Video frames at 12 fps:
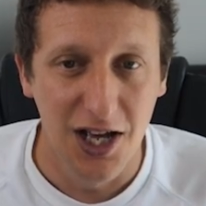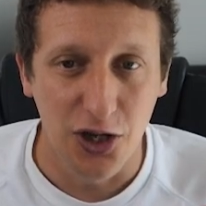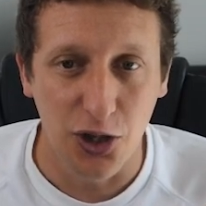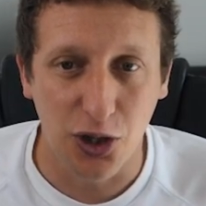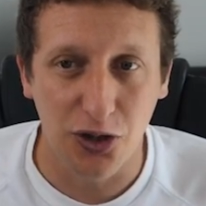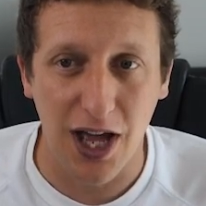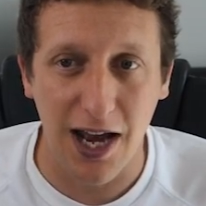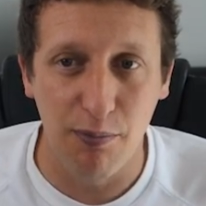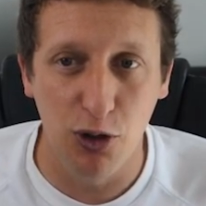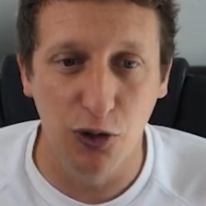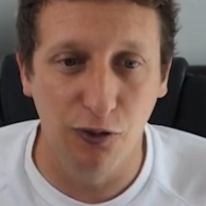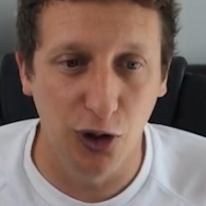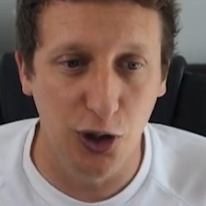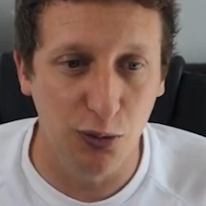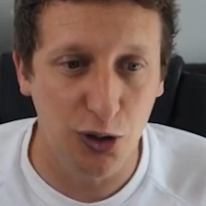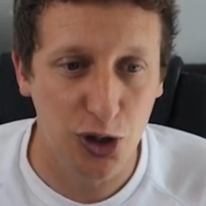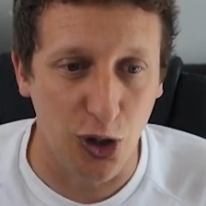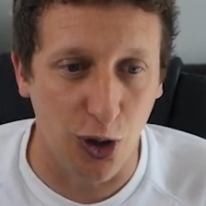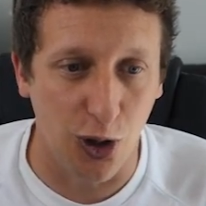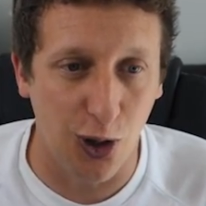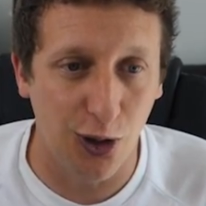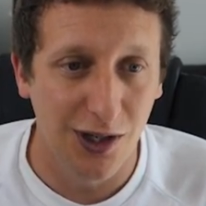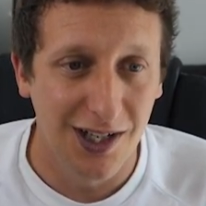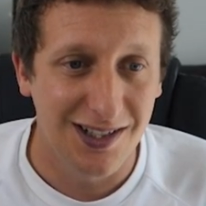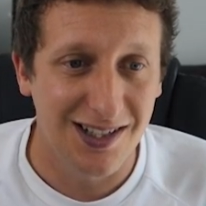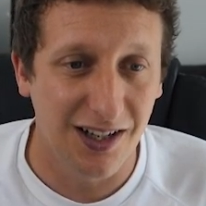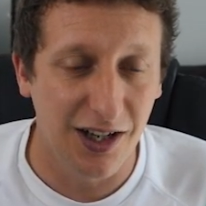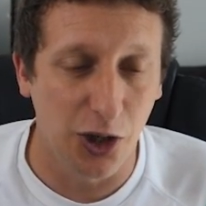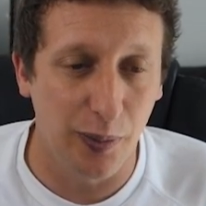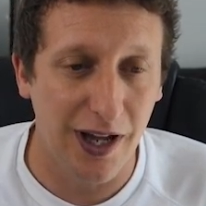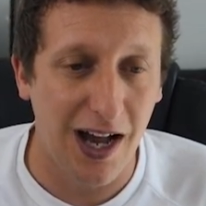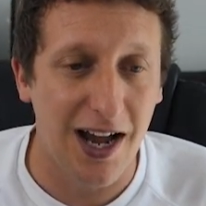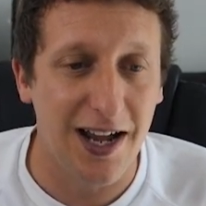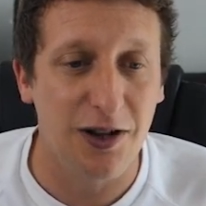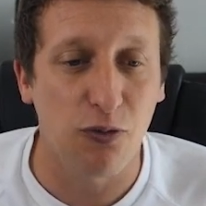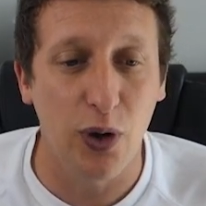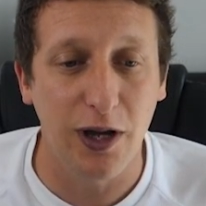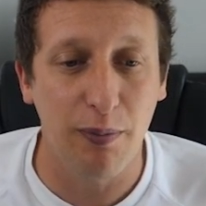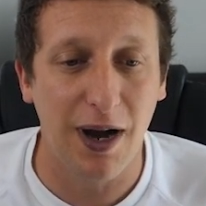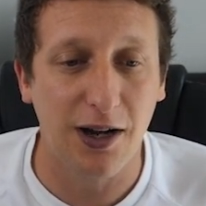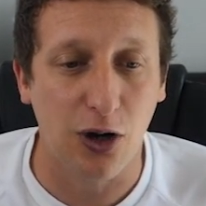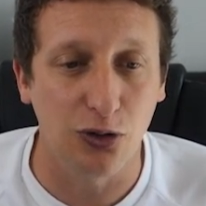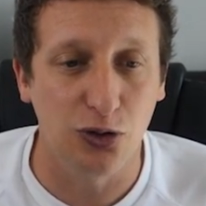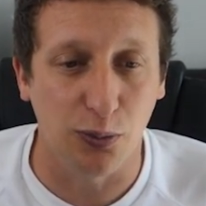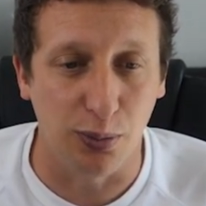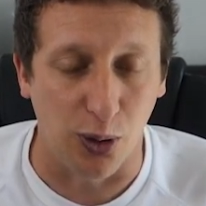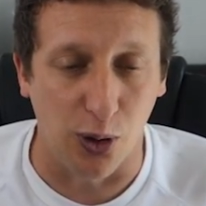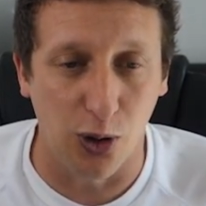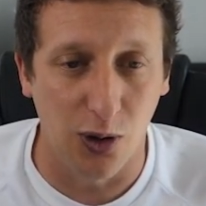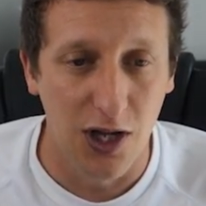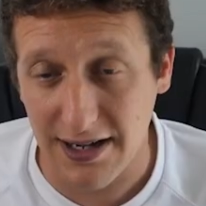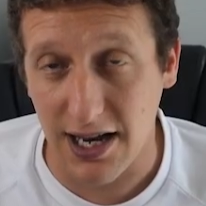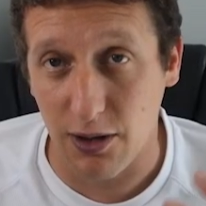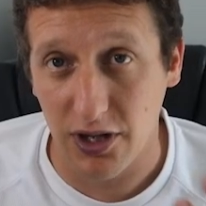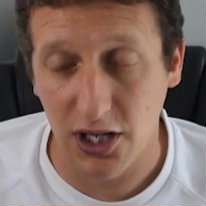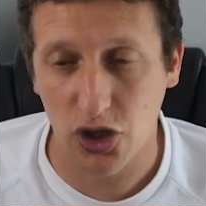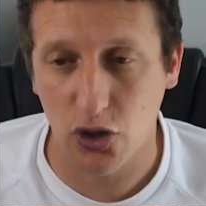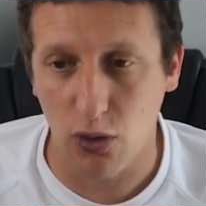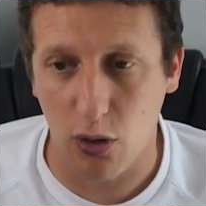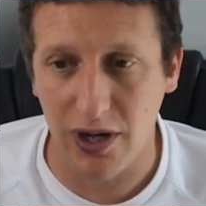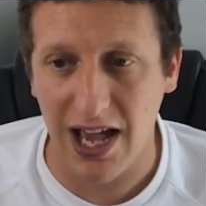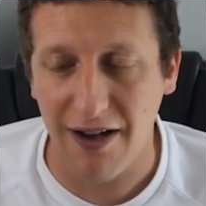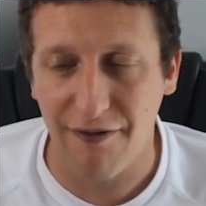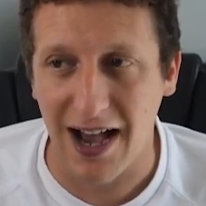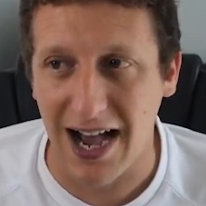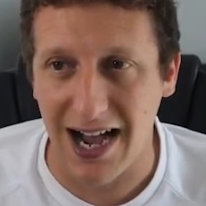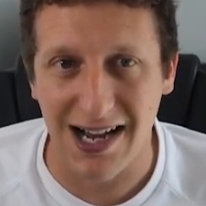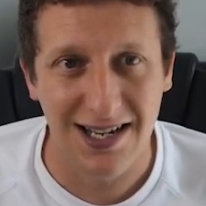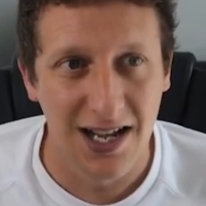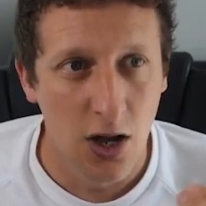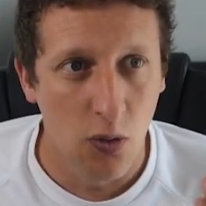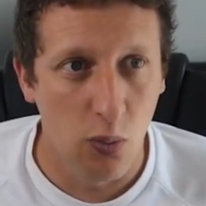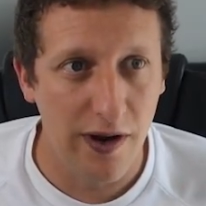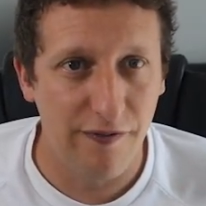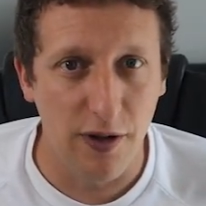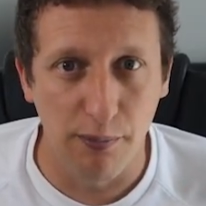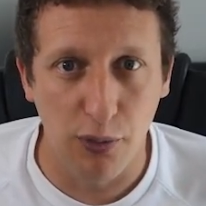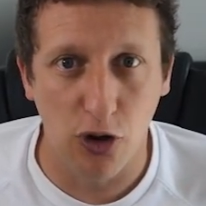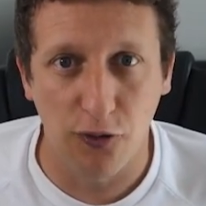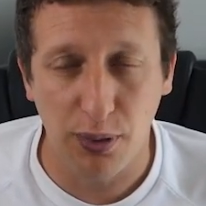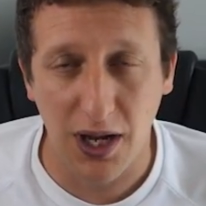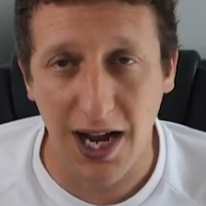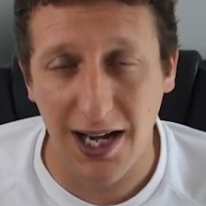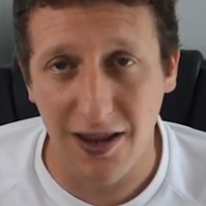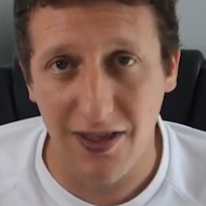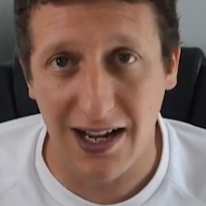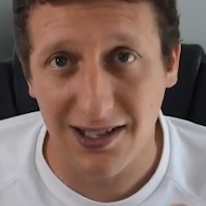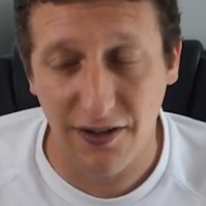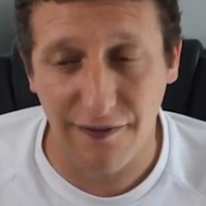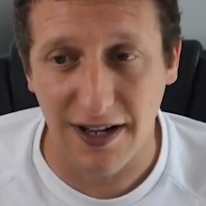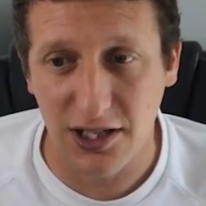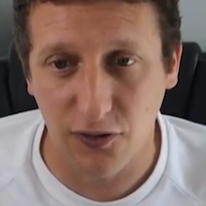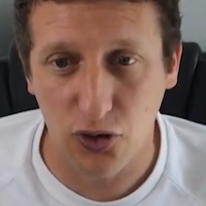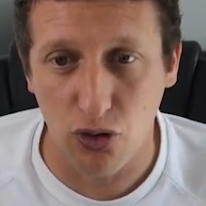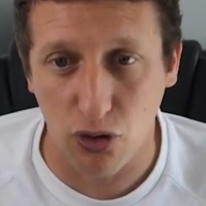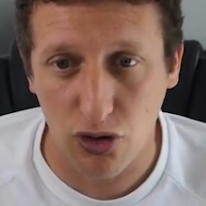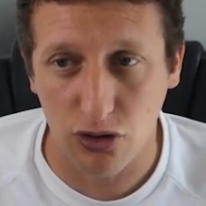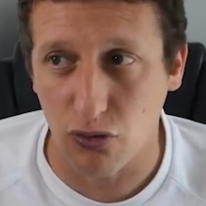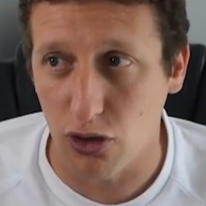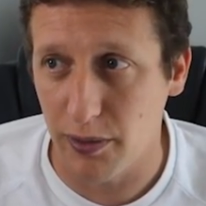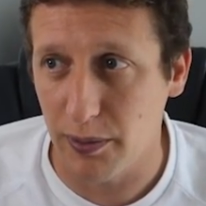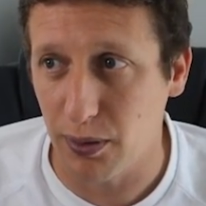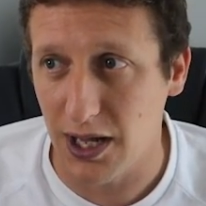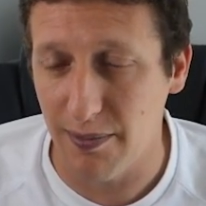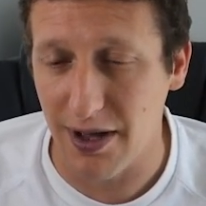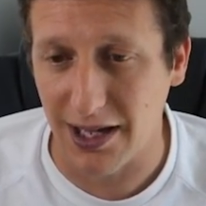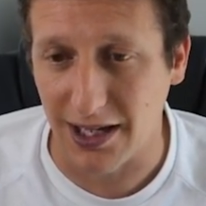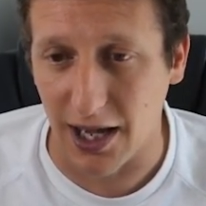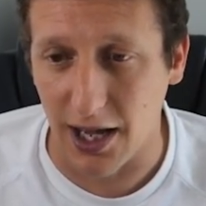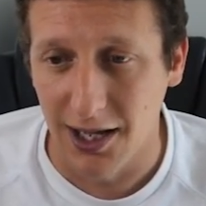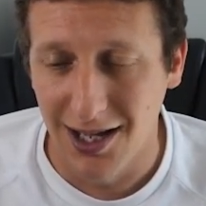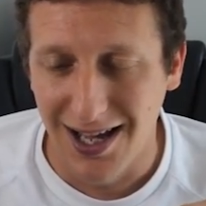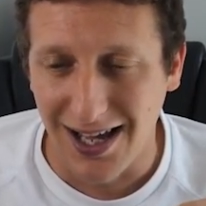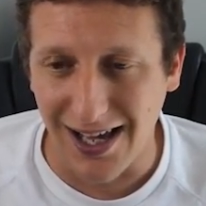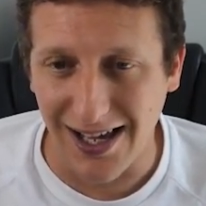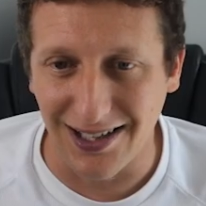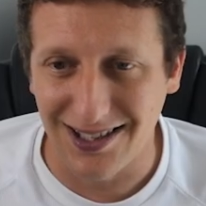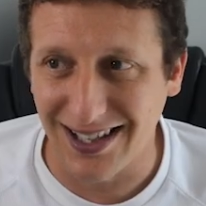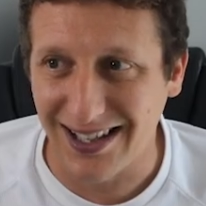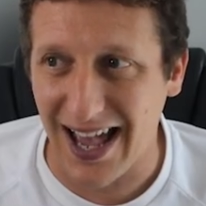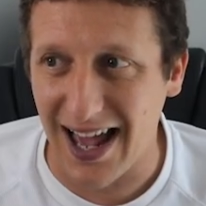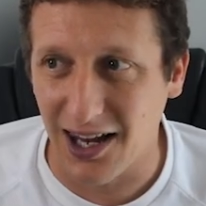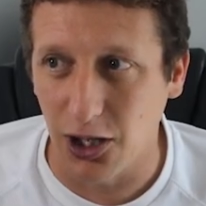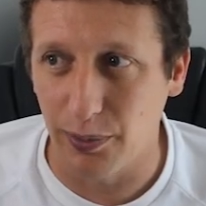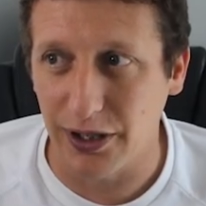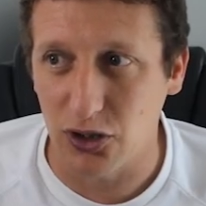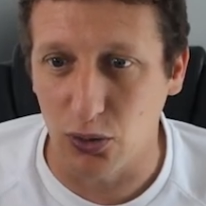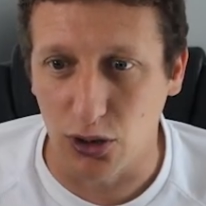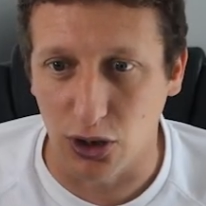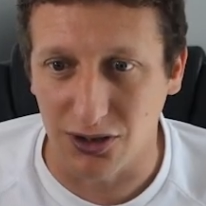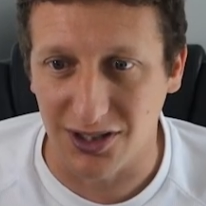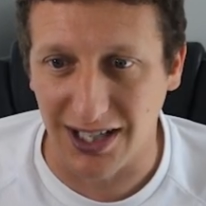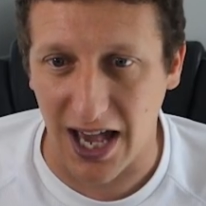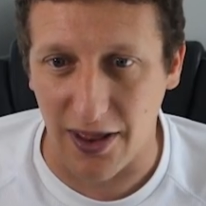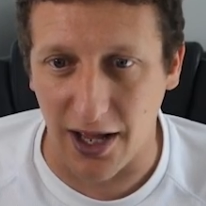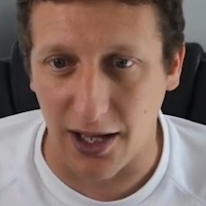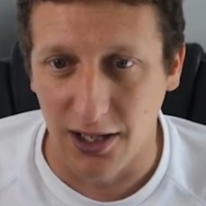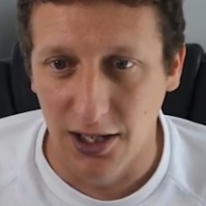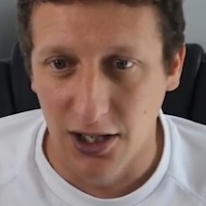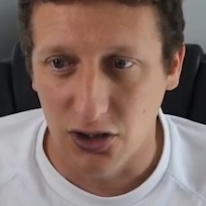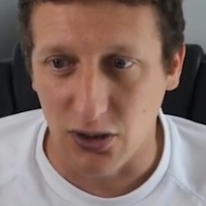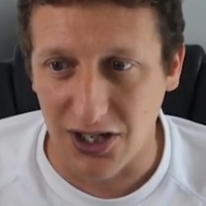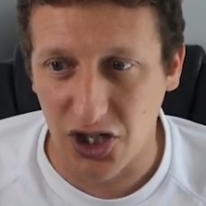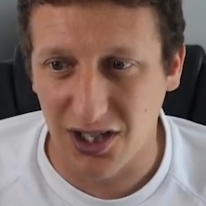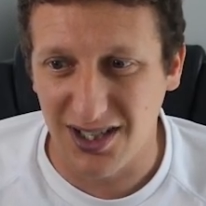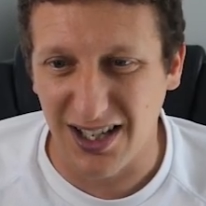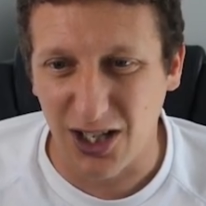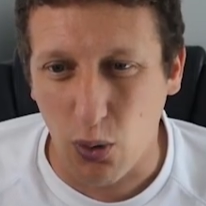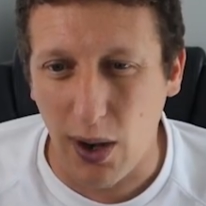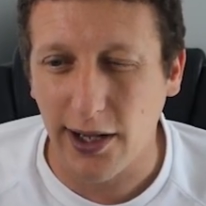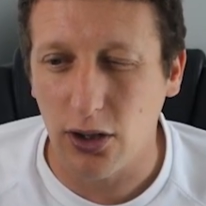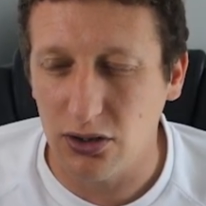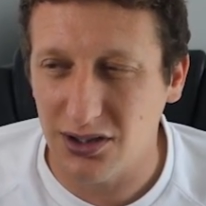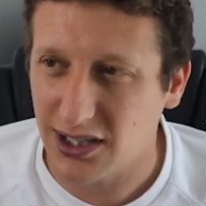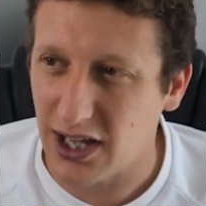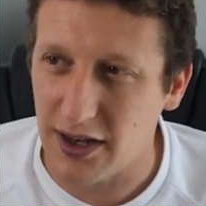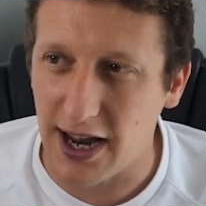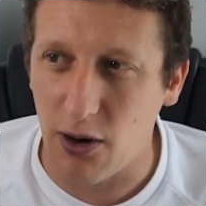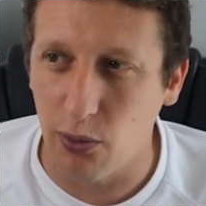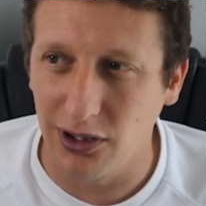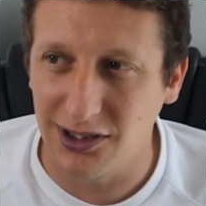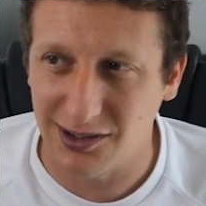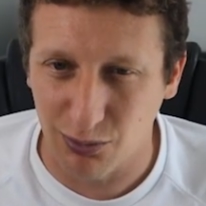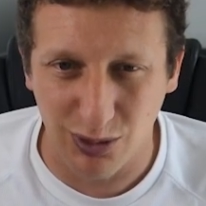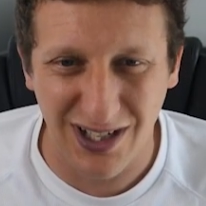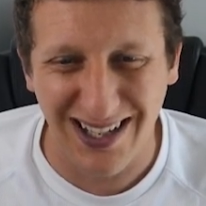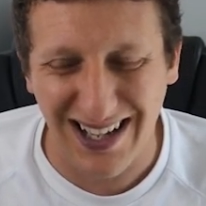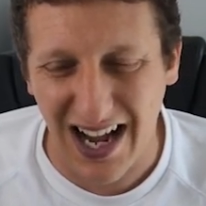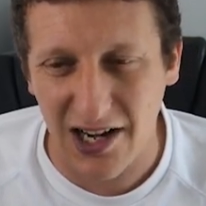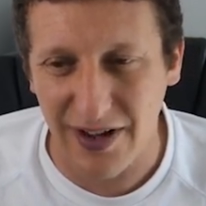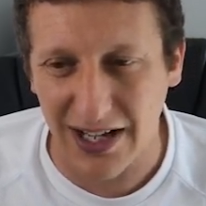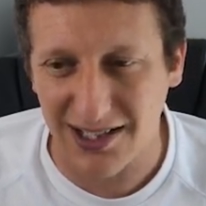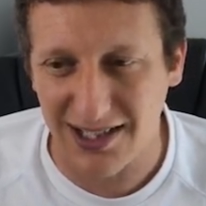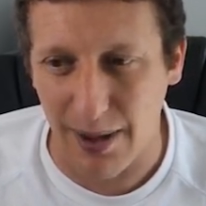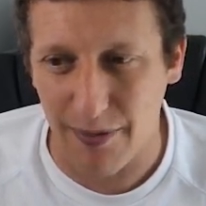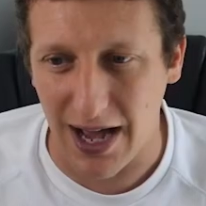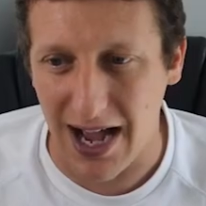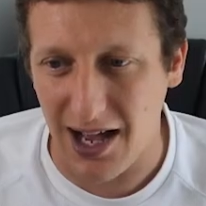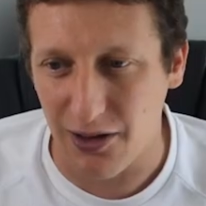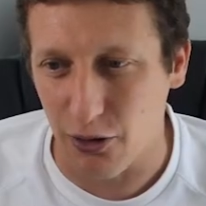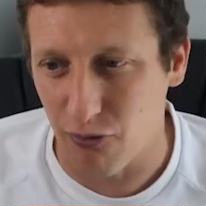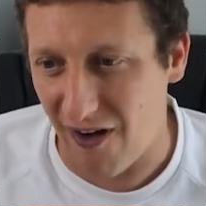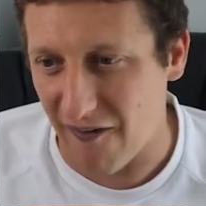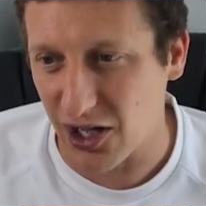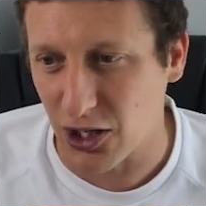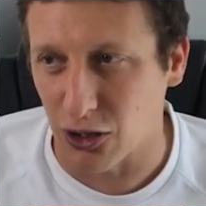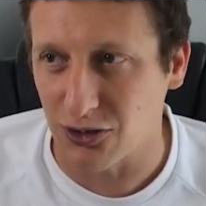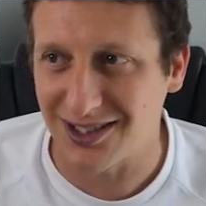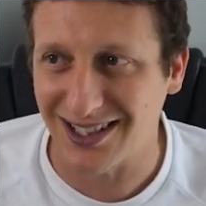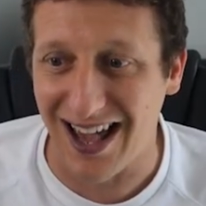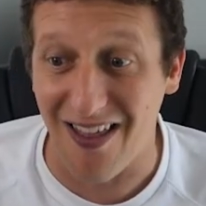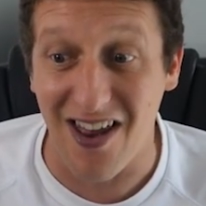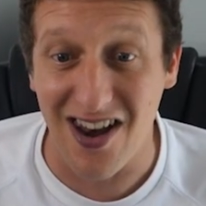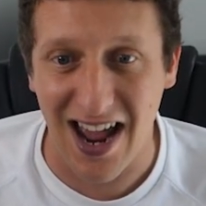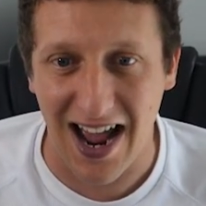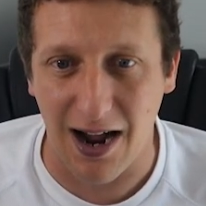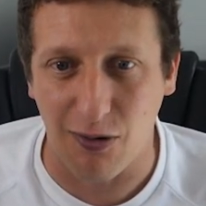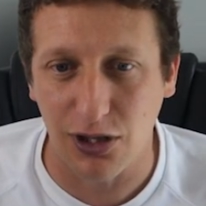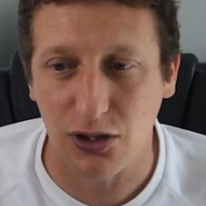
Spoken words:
You could then move Luke Shaw to a little bit higher, wing back on support. Now, the issue what we have had with them both playing in that defensive structure as a roaming playmaker is they get a little bit too close together. So as you can see, they're quite close together now. We can kind of accept that. They're very close together now as